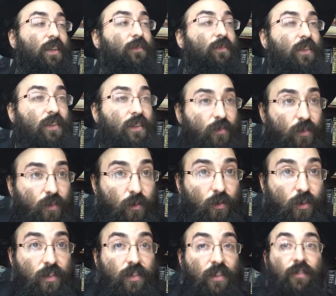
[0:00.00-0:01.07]
even in different
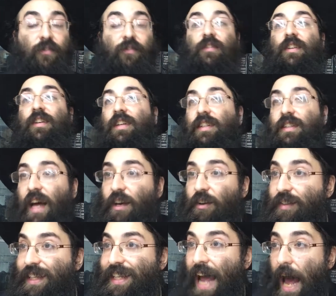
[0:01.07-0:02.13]
laws of not
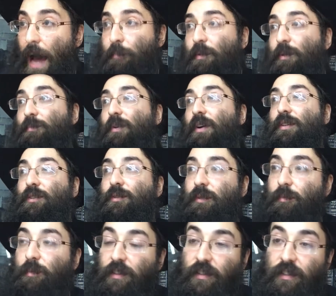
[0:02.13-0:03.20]
only capital
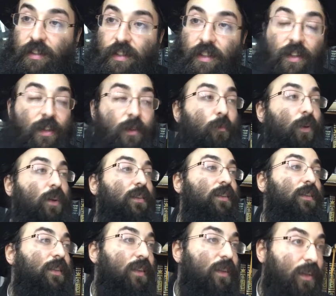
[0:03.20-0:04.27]
punishment, but
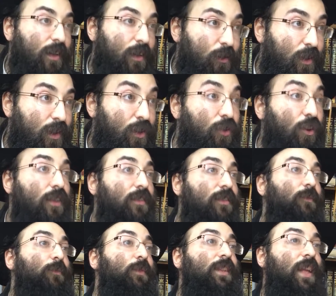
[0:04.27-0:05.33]

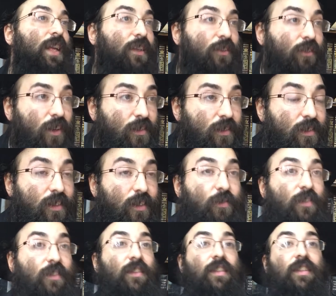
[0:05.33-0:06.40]
knossim, dinei knossos,
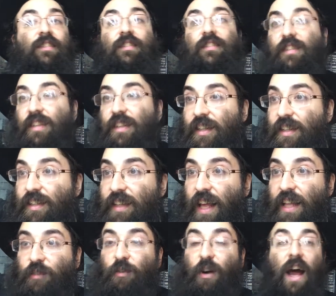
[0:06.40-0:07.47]
different things
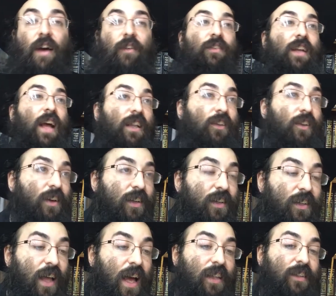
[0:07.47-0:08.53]
that you have in
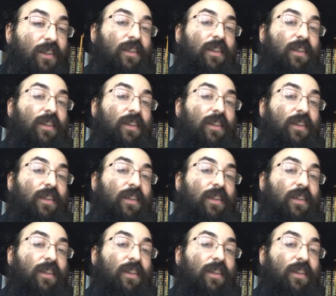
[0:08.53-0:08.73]
halacha that